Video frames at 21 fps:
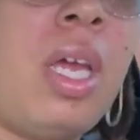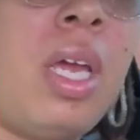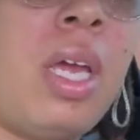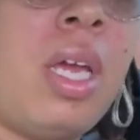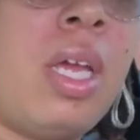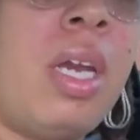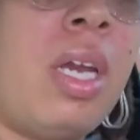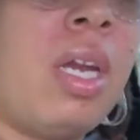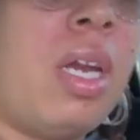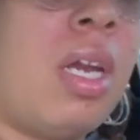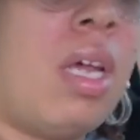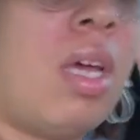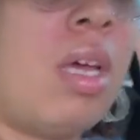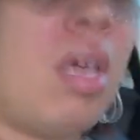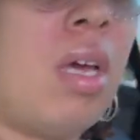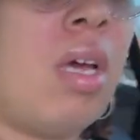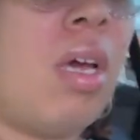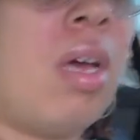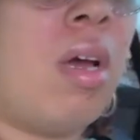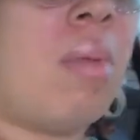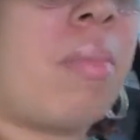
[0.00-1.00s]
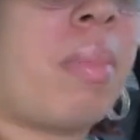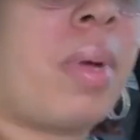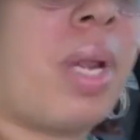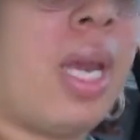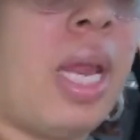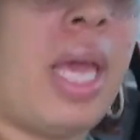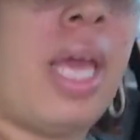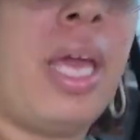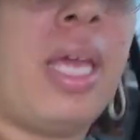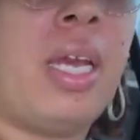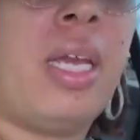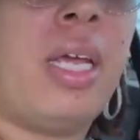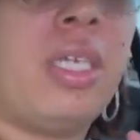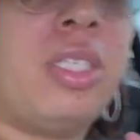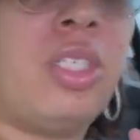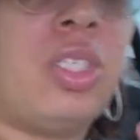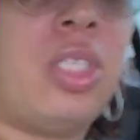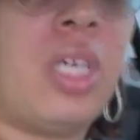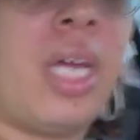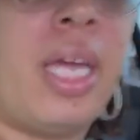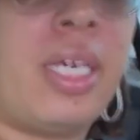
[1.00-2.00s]
And I'm glad
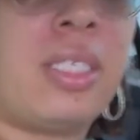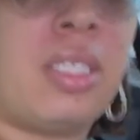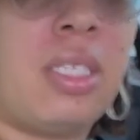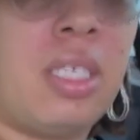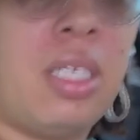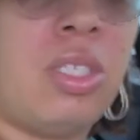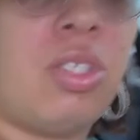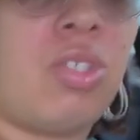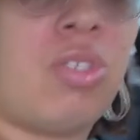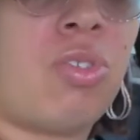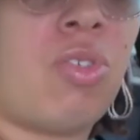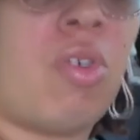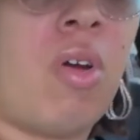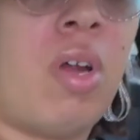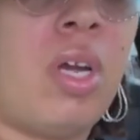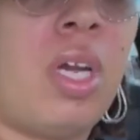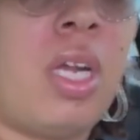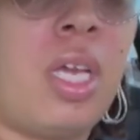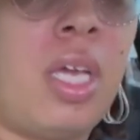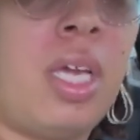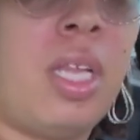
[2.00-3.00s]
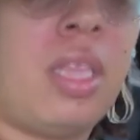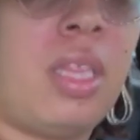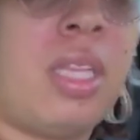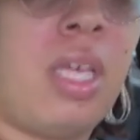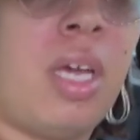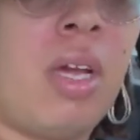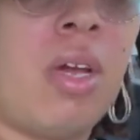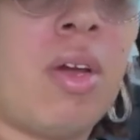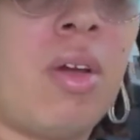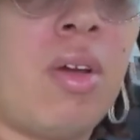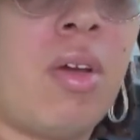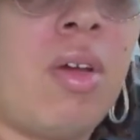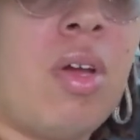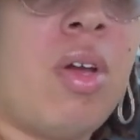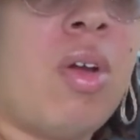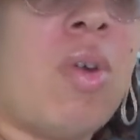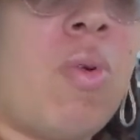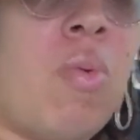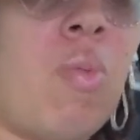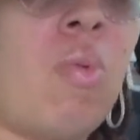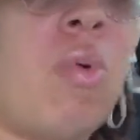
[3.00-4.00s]
that Jackson is starting to get their
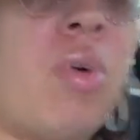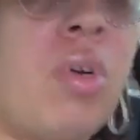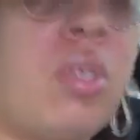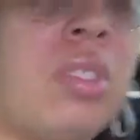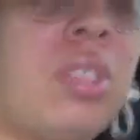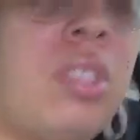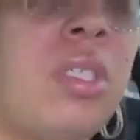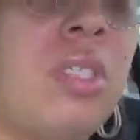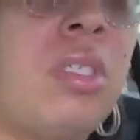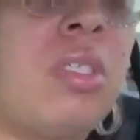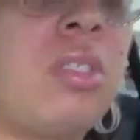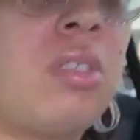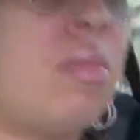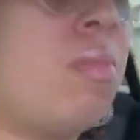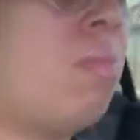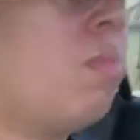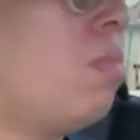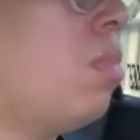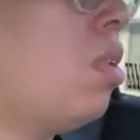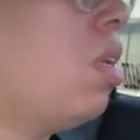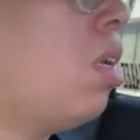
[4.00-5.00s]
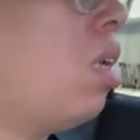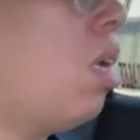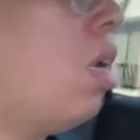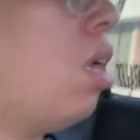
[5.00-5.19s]
water system